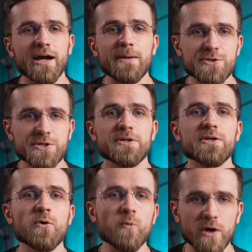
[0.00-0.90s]
I'm sure
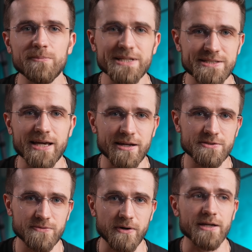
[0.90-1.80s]
you will be
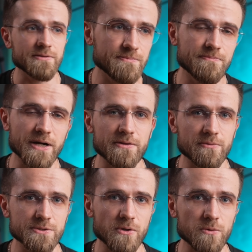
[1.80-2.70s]
satisfied by the
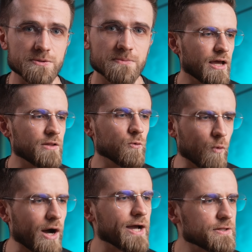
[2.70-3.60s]
results. And
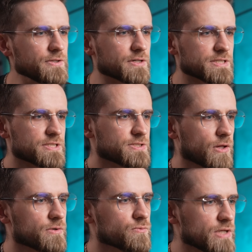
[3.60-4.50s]
while you're installing